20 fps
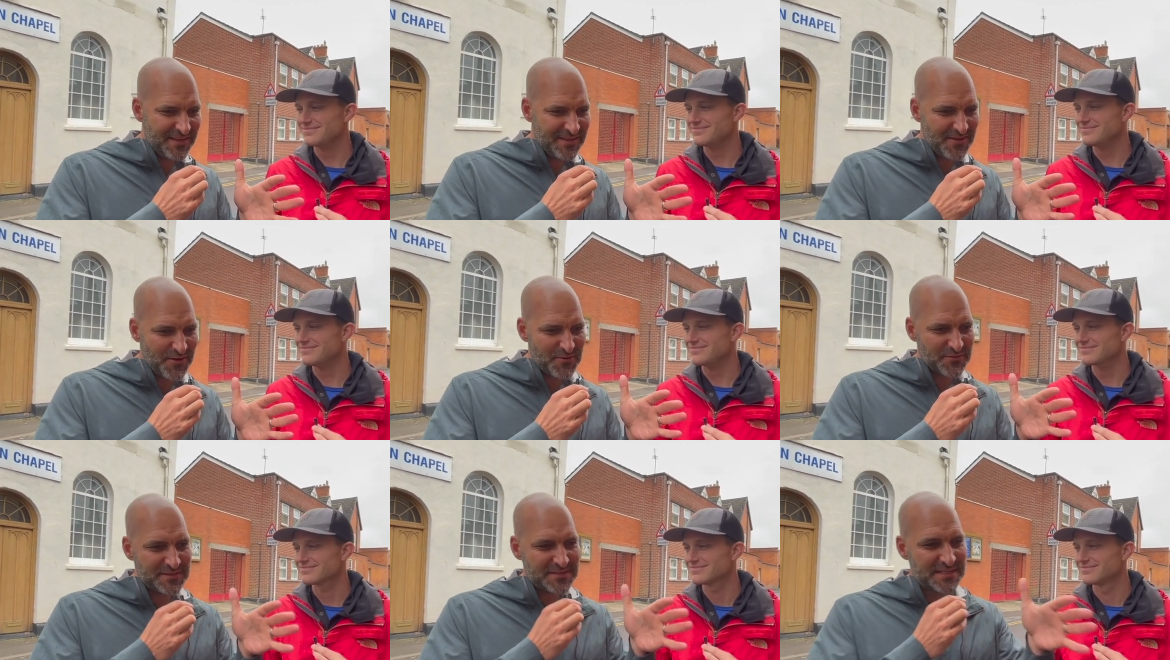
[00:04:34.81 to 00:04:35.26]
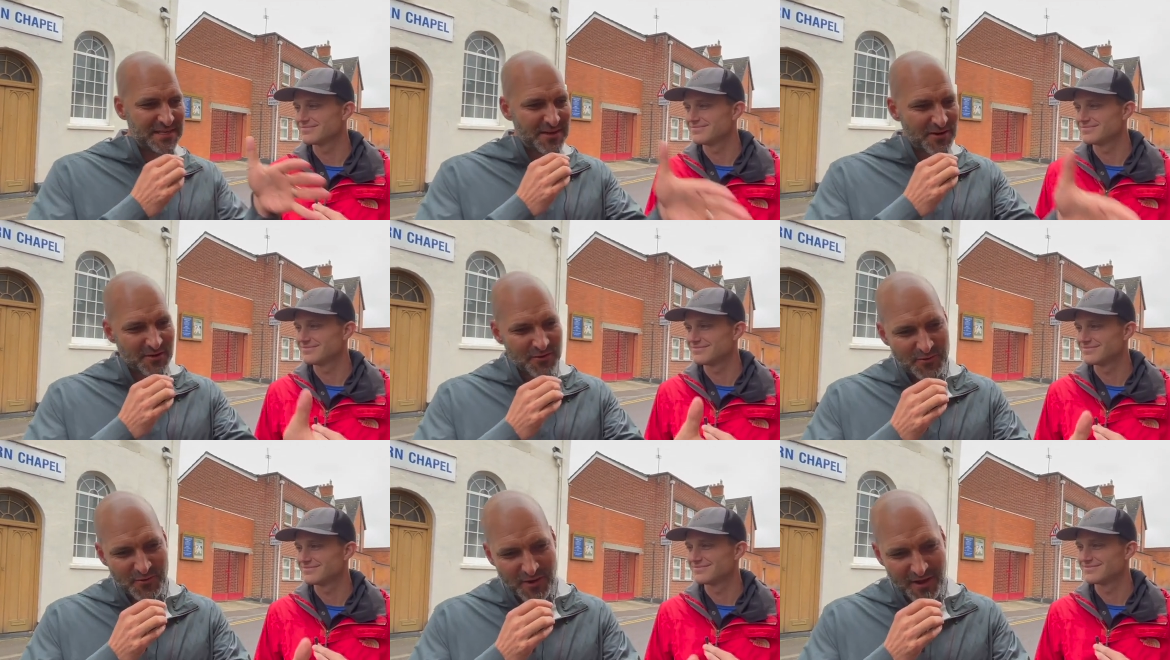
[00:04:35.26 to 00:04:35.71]
Speaker 1: you know,
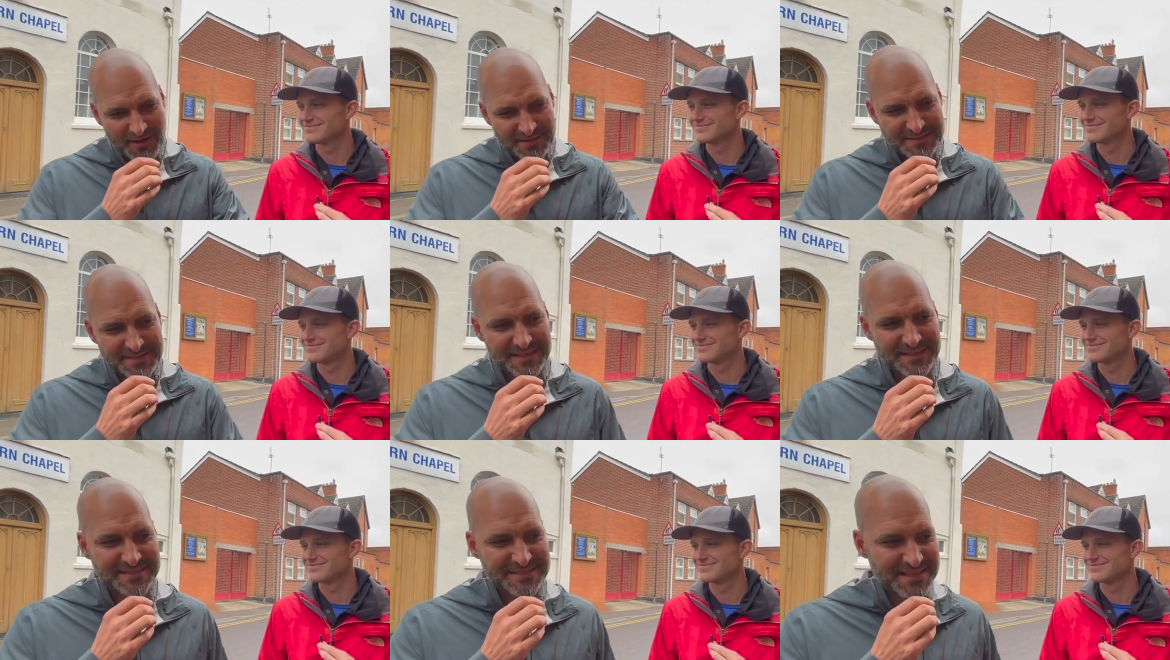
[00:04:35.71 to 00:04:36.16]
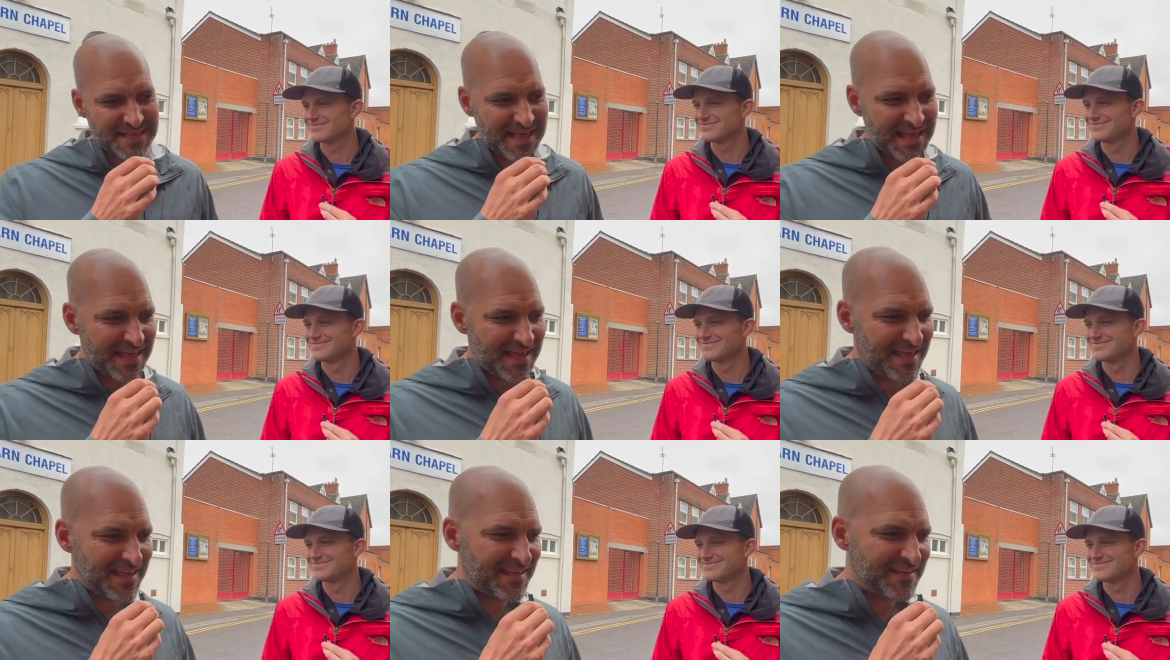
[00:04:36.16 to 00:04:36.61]
deer crossing
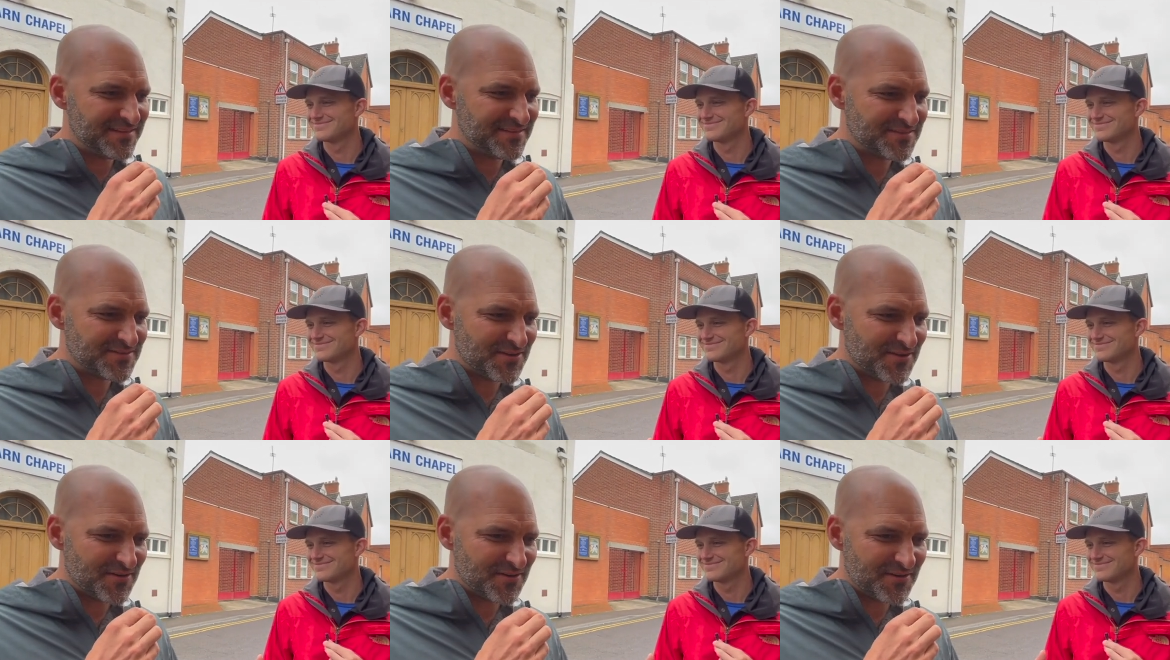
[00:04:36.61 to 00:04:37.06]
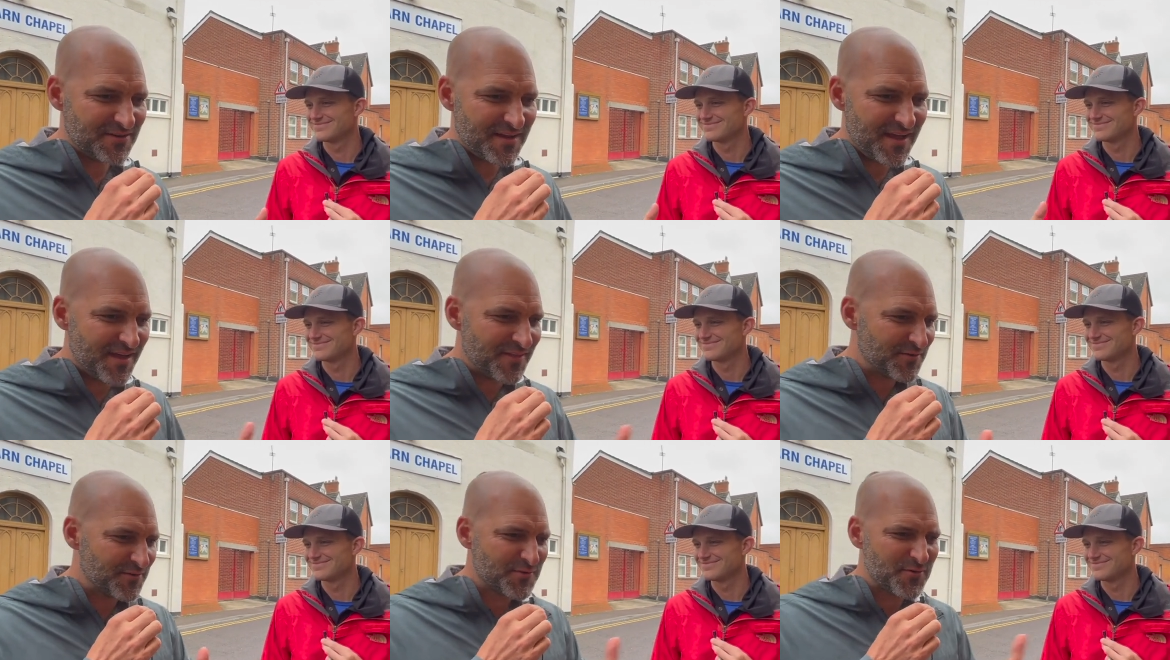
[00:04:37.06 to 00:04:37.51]
signs
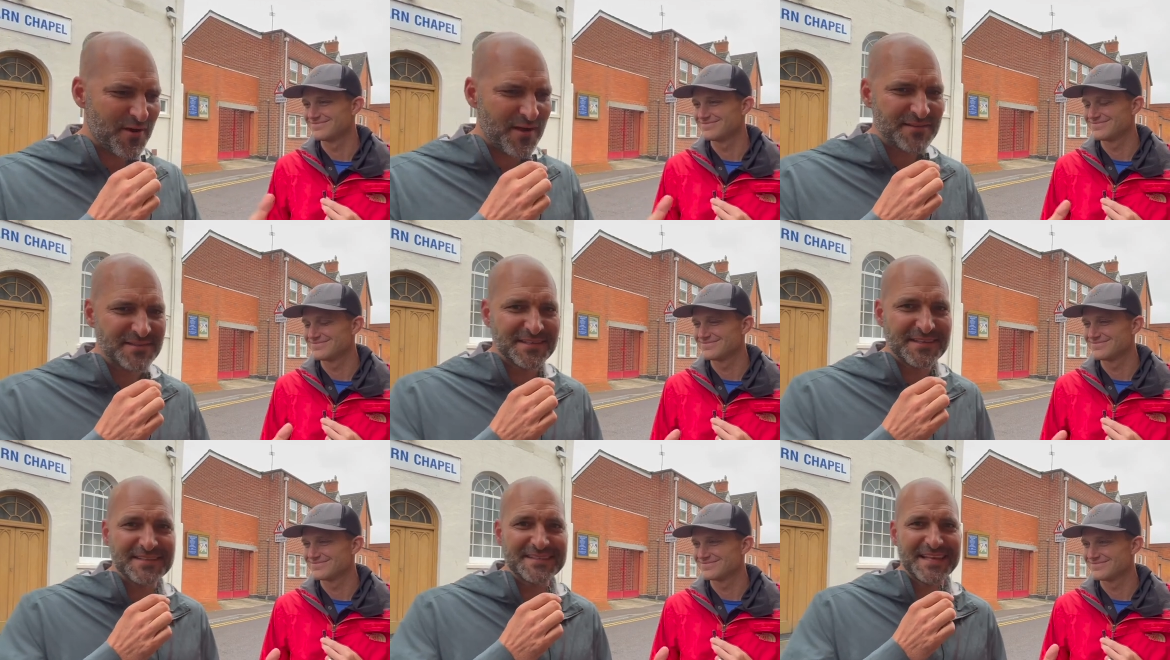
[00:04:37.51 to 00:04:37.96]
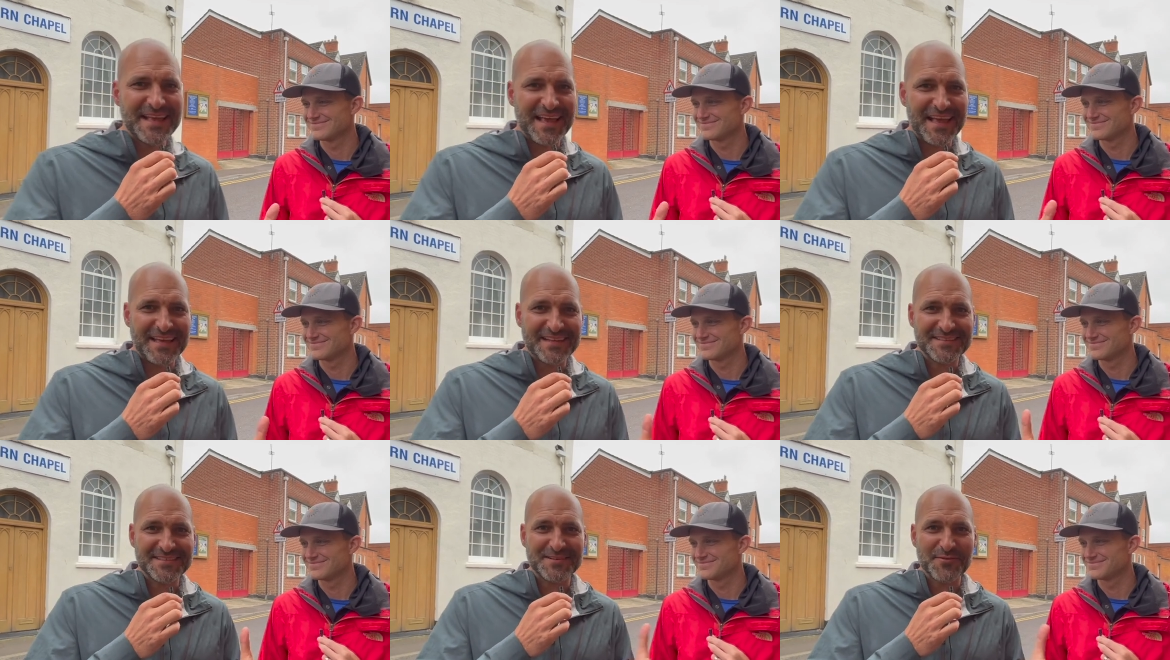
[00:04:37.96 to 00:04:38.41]
or other crossing
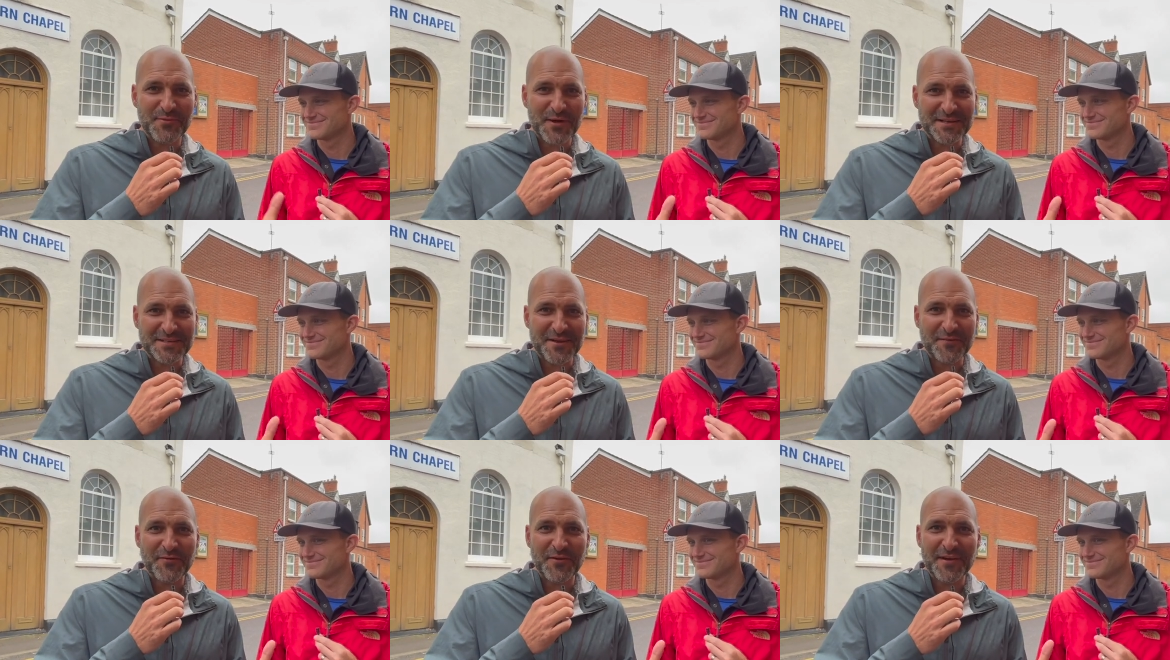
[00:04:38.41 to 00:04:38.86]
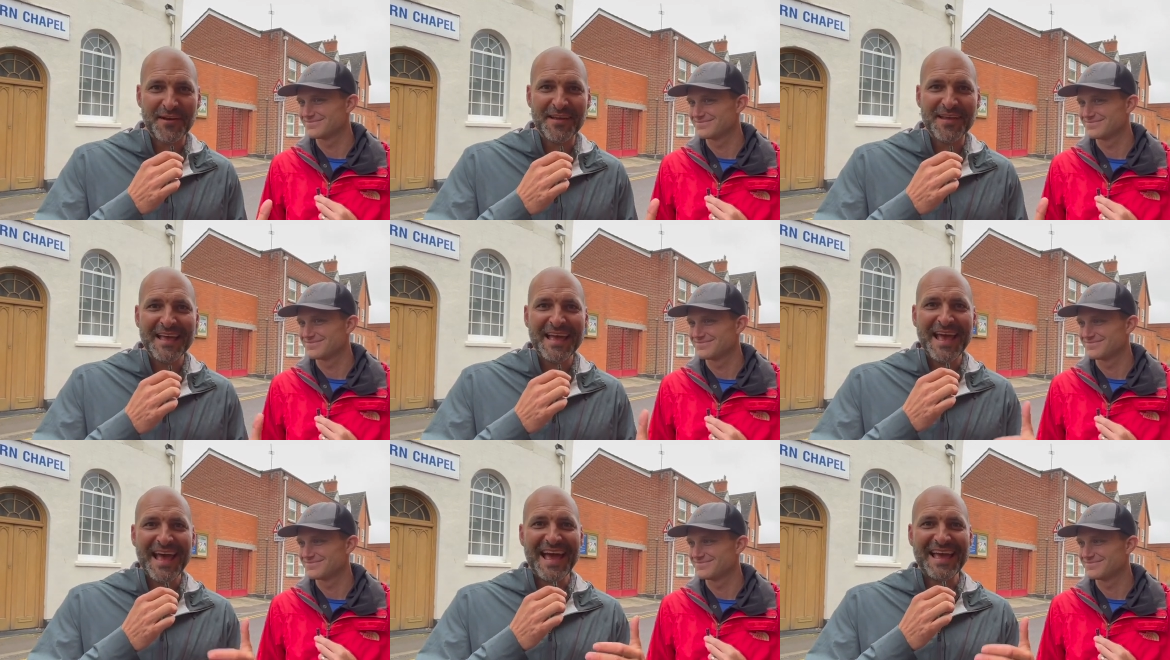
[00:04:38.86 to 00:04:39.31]
signs to watch out for.
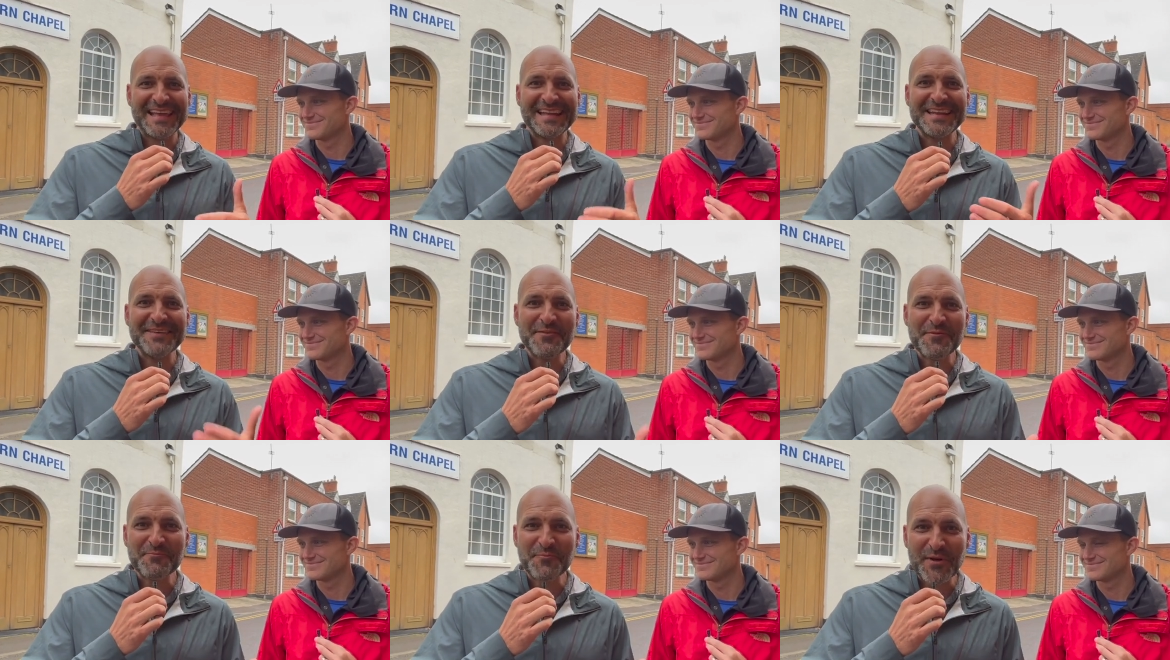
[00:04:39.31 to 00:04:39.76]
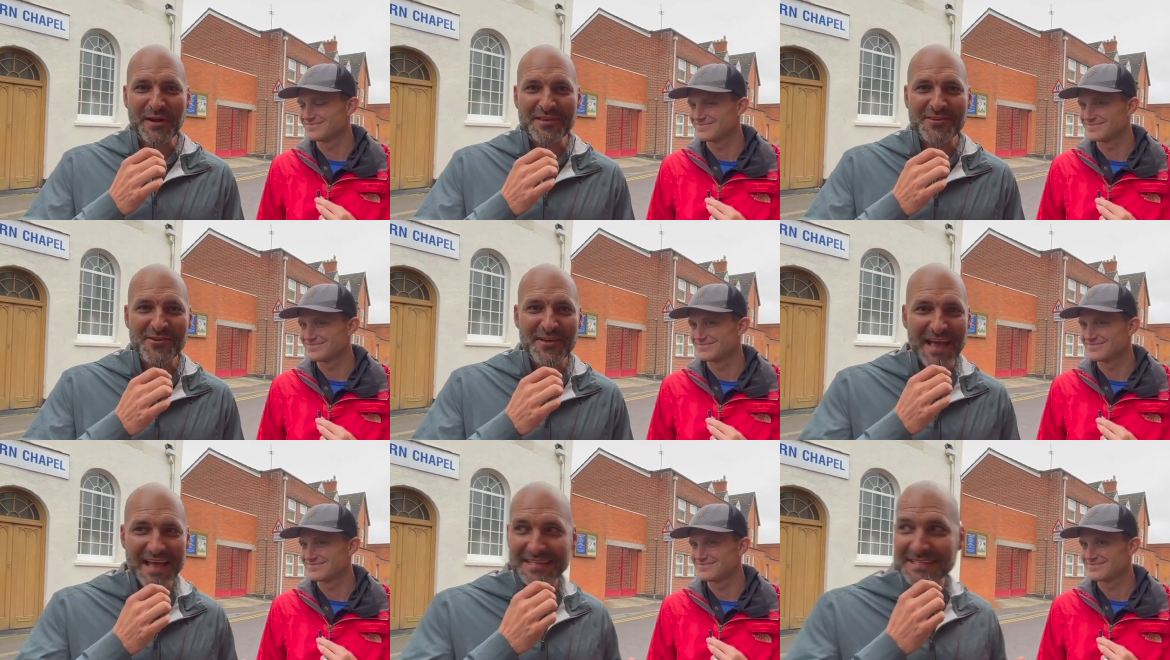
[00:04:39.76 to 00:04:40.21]
I can even
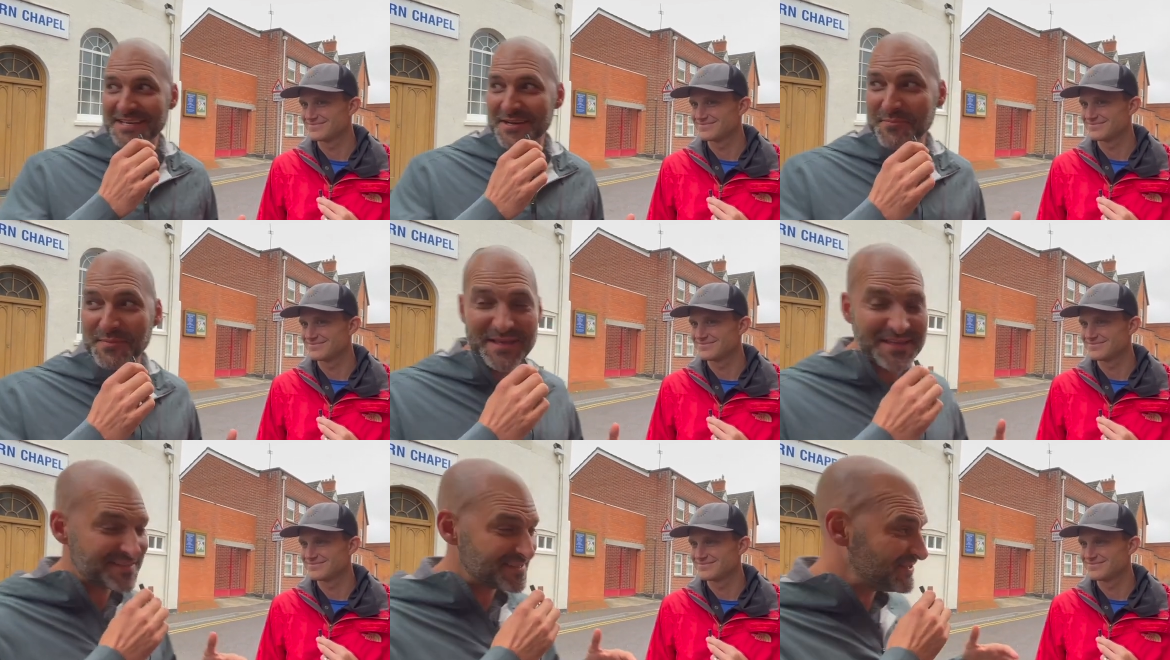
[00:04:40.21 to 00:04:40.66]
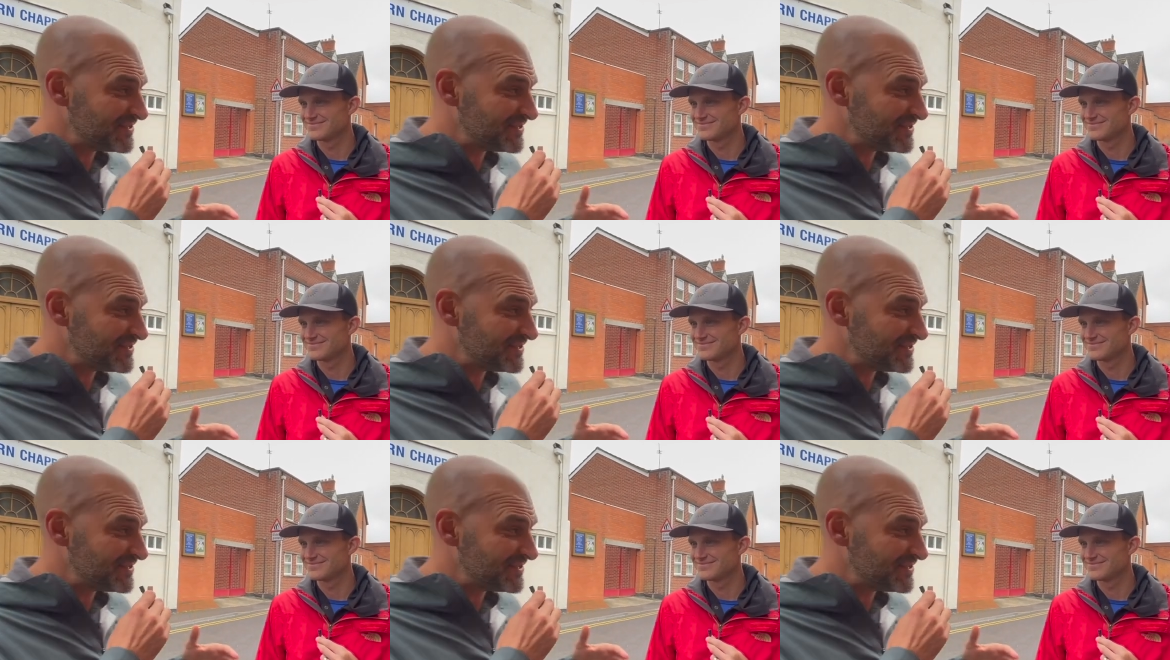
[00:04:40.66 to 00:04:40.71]
bring you guys here because